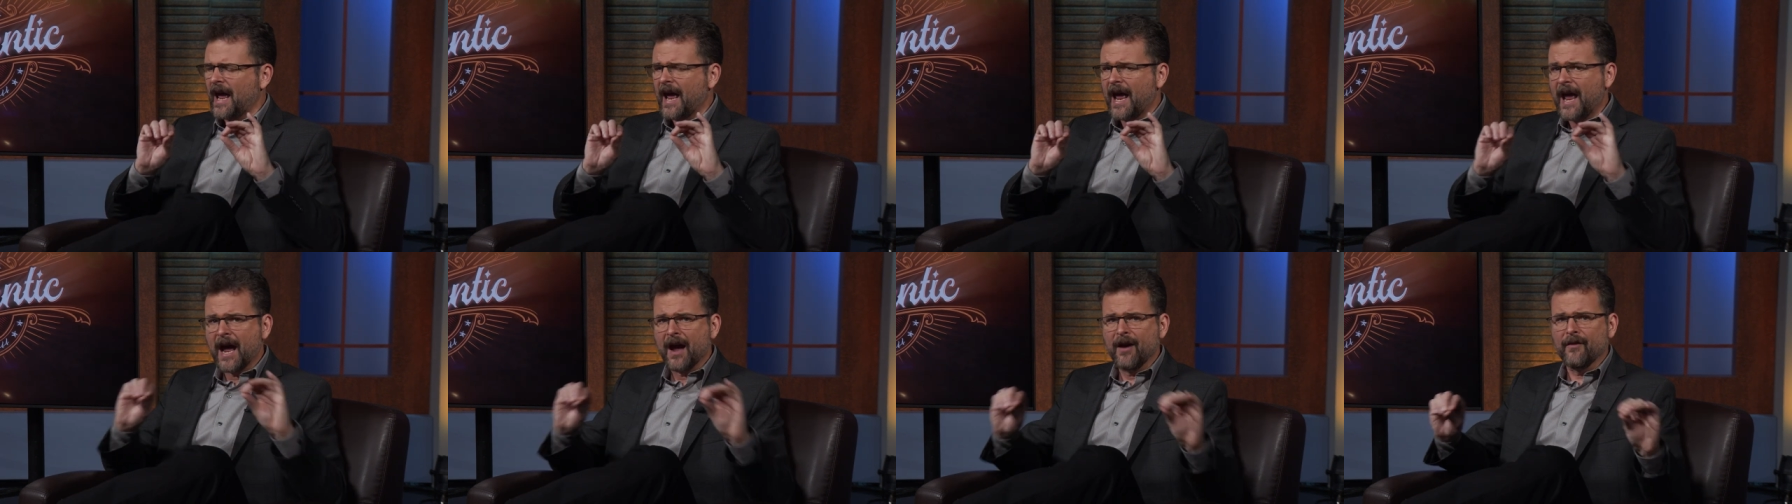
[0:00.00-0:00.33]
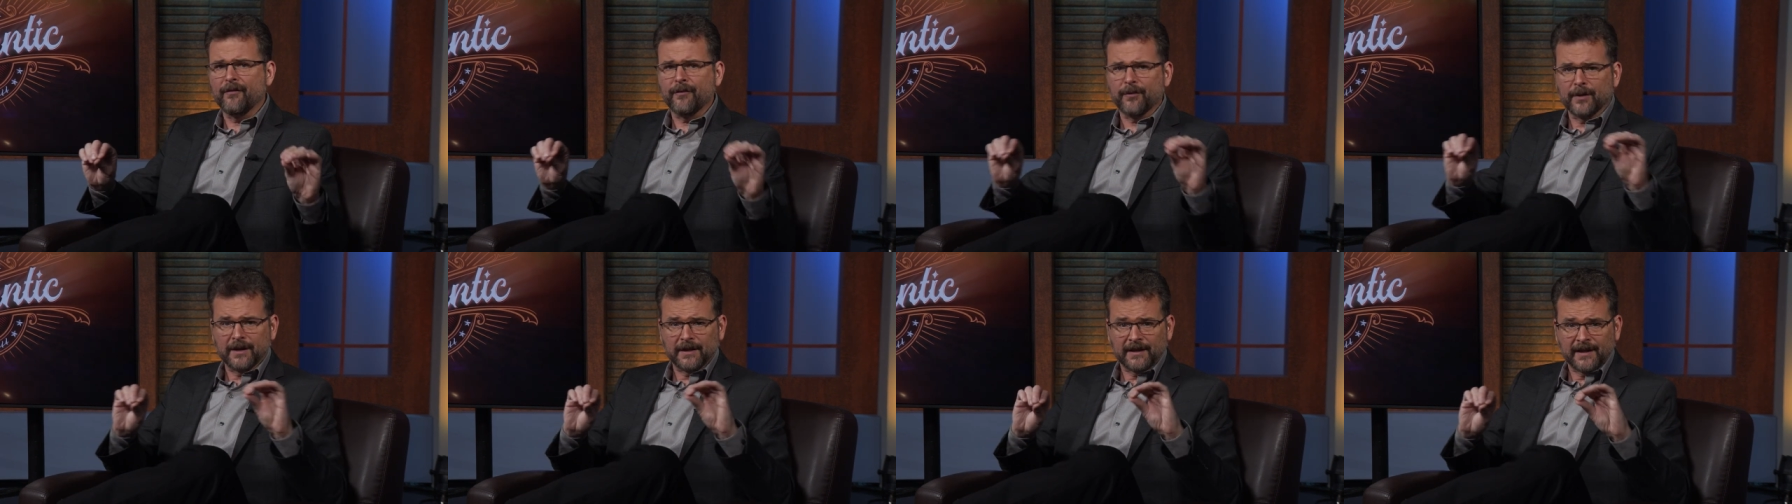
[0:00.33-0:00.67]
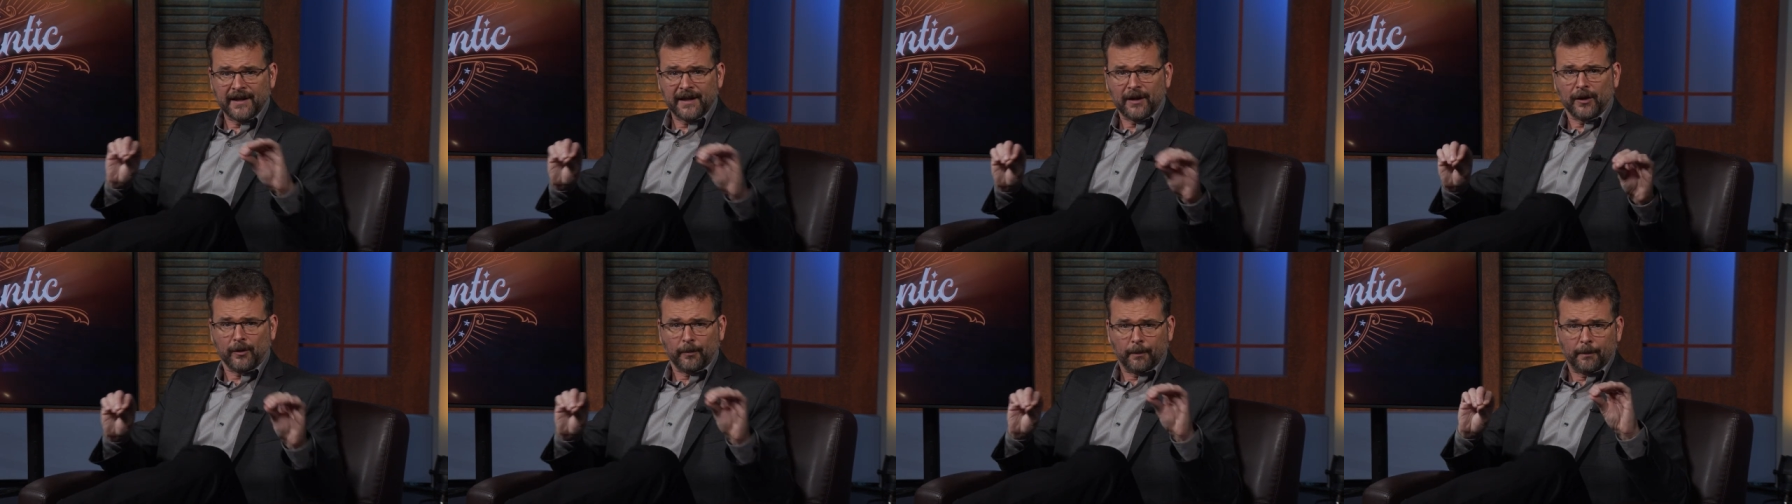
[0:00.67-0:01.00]
every
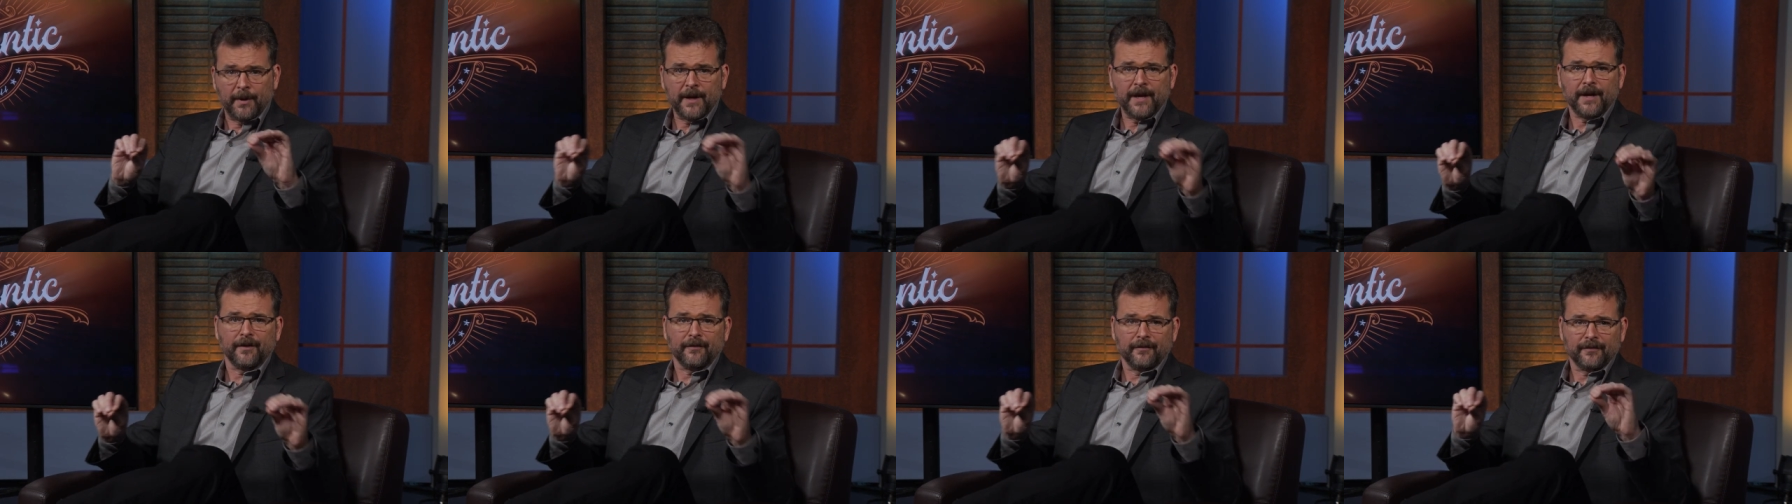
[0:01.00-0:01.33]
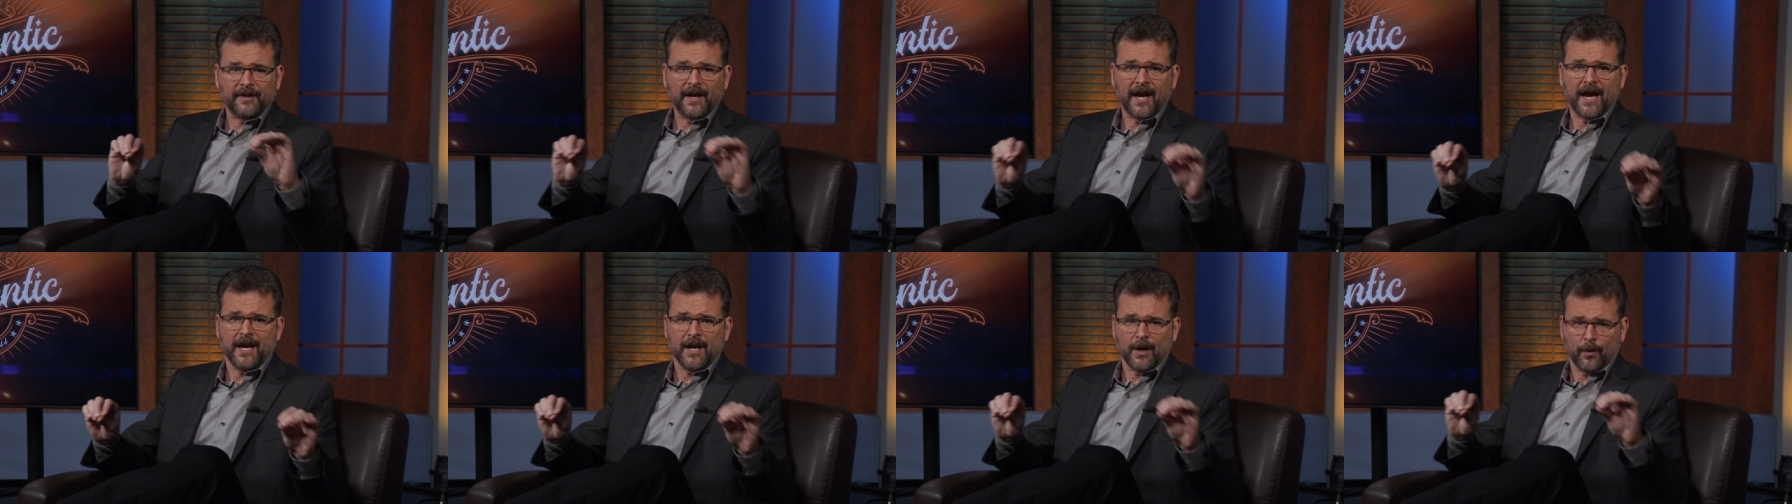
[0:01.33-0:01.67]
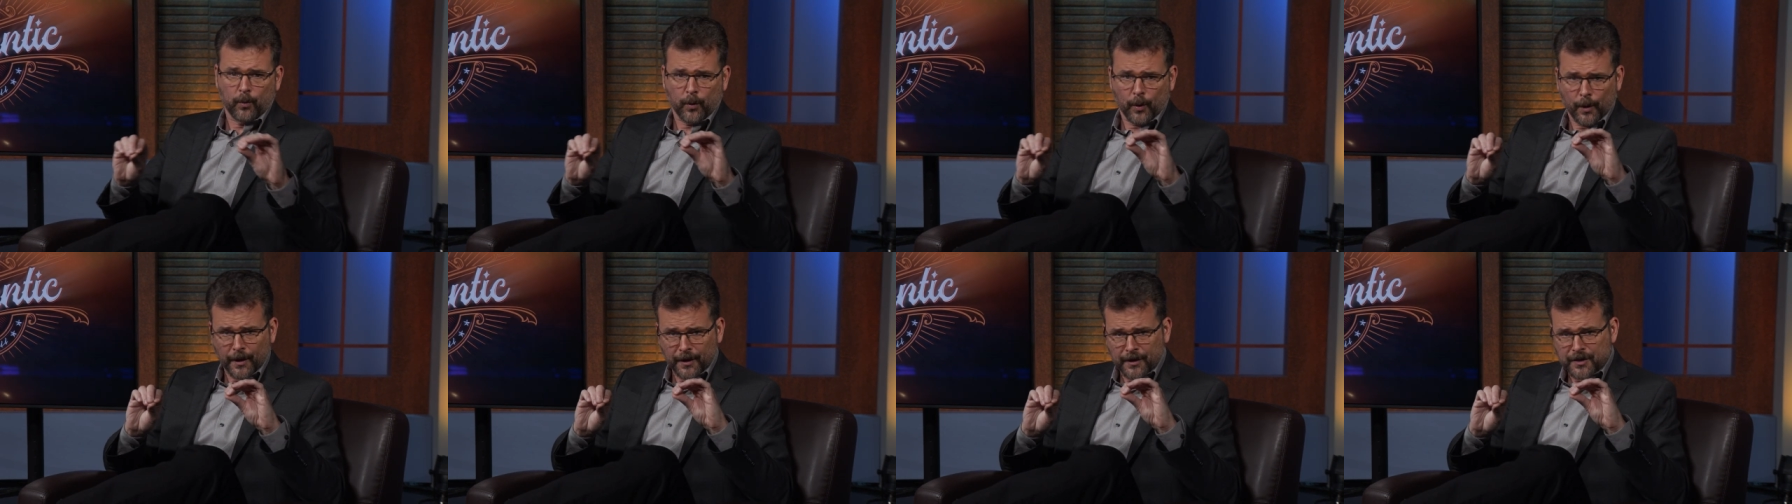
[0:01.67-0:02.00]
little bit of data
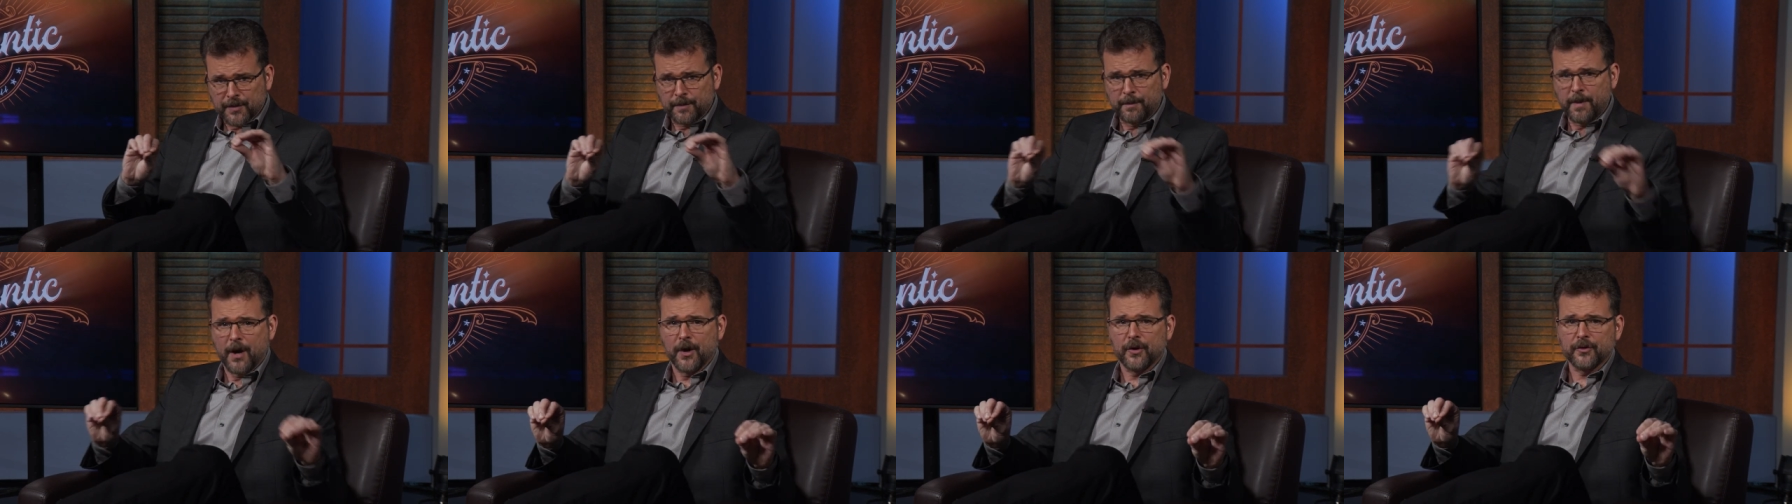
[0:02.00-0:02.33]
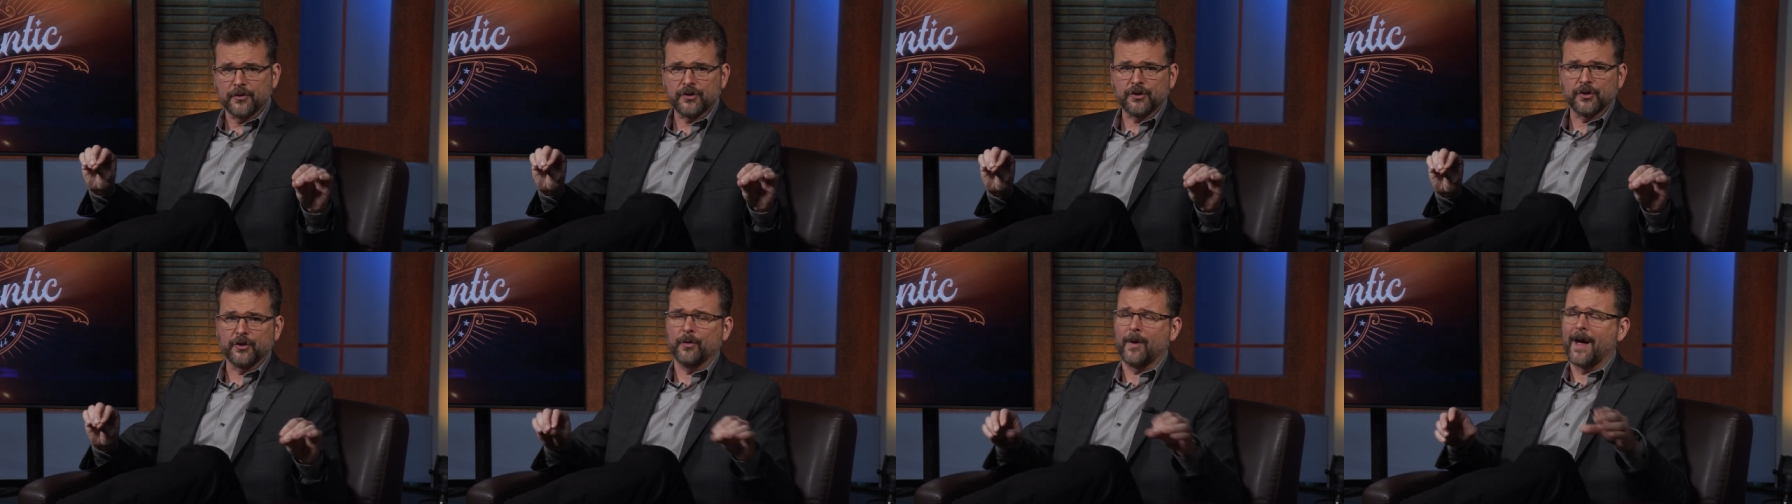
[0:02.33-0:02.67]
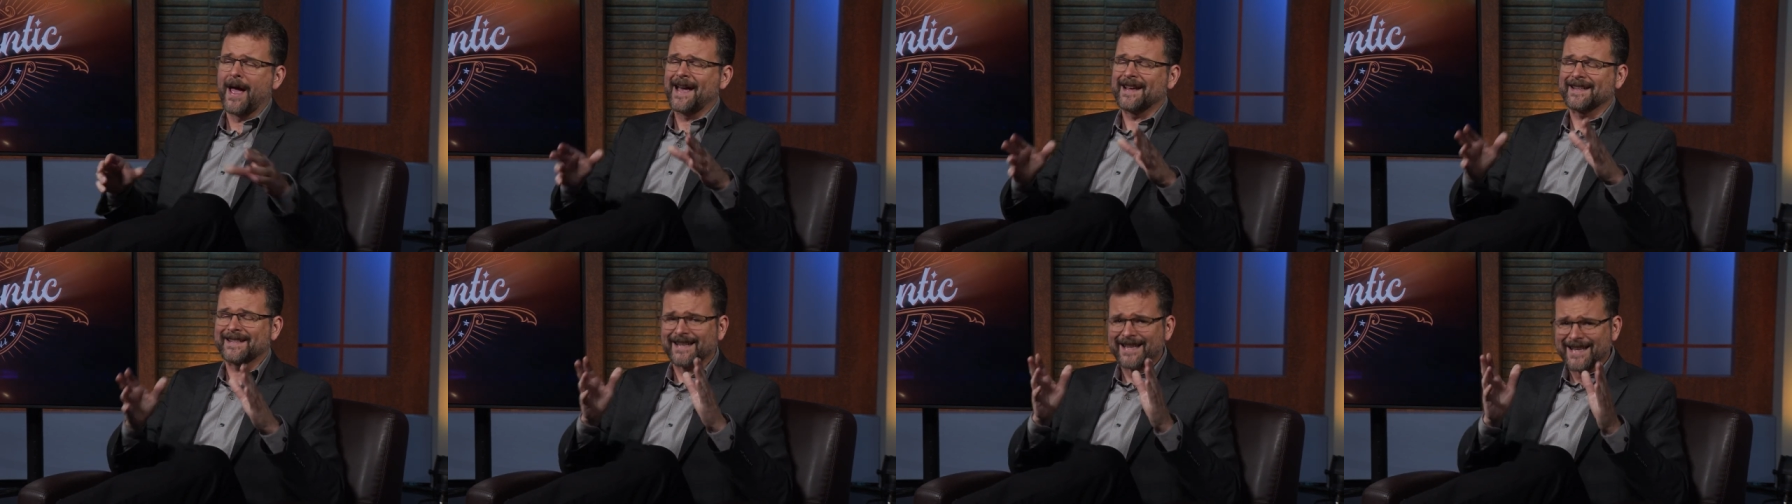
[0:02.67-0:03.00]
we're exposed to
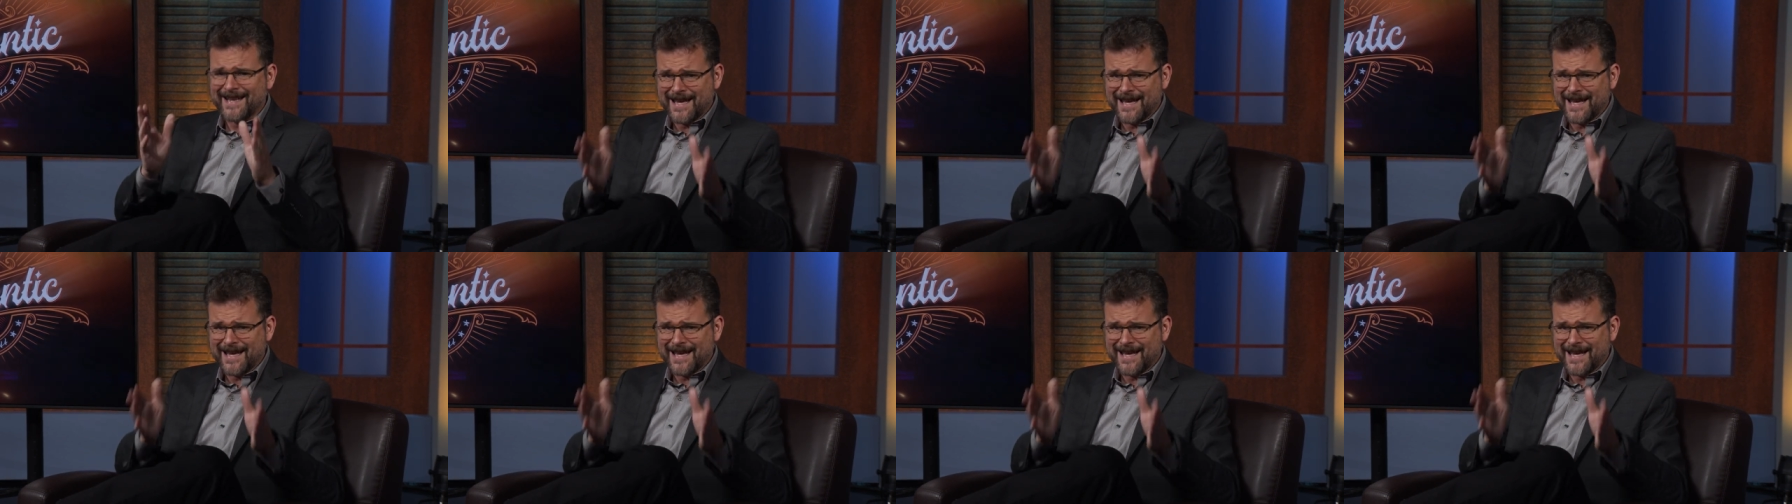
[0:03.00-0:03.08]
has